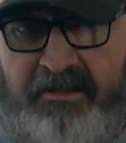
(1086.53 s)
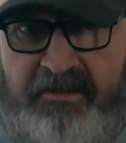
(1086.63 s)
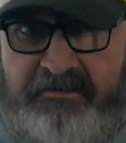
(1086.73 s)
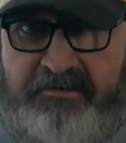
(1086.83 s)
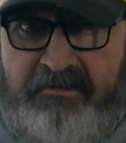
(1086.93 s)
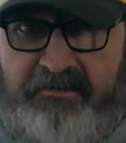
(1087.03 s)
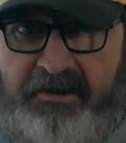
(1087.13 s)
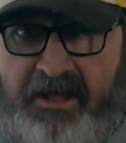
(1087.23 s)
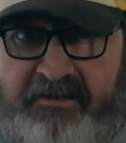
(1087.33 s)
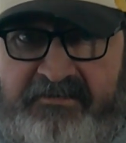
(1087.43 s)
Until
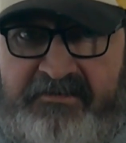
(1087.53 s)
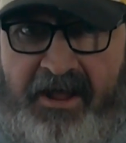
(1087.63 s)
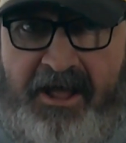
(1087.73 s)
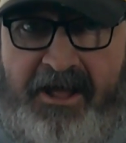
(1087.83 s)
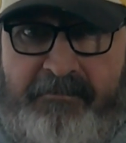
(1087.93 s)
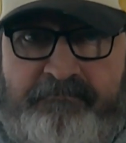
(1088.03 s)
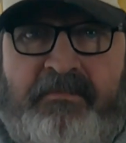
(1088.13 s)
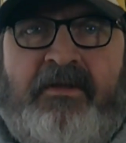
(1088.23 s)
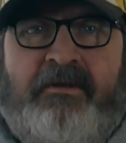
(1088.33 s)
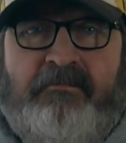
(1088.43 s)
next
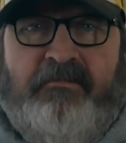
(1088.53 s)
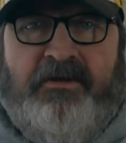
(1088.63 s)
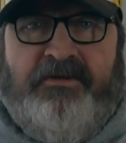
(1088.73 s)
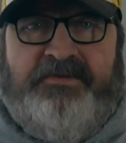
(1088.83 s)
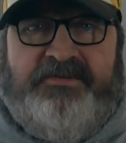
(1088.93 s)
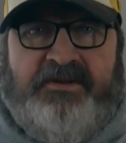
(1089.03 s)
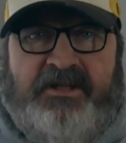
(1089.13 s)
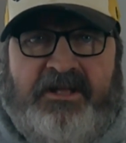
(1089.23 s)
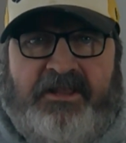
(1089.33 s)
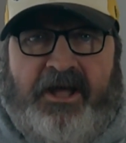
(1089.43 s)
time, we'll
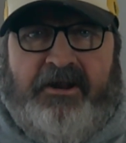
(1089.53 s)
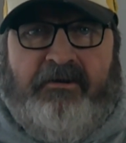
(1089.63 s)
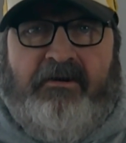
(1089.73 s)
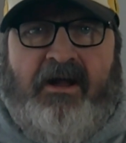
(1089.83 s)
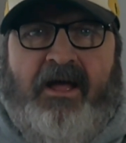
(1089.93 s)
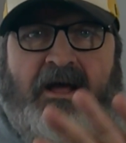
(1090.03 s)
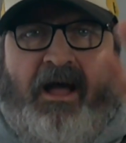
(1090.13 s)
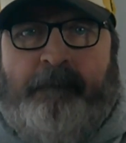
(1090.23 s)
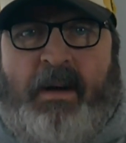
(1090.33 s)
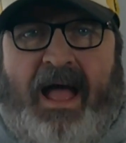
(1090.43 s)
see you later.
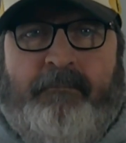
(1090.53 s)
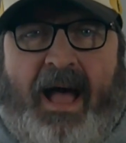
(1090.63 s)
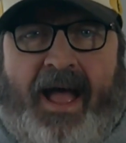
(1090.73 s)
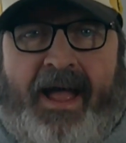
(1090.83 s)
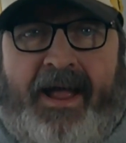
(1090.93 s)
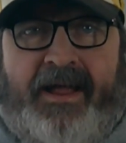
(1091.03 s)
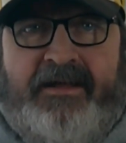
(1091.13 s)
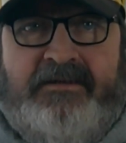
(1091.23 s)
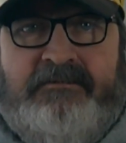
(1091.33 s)
Bye-bye.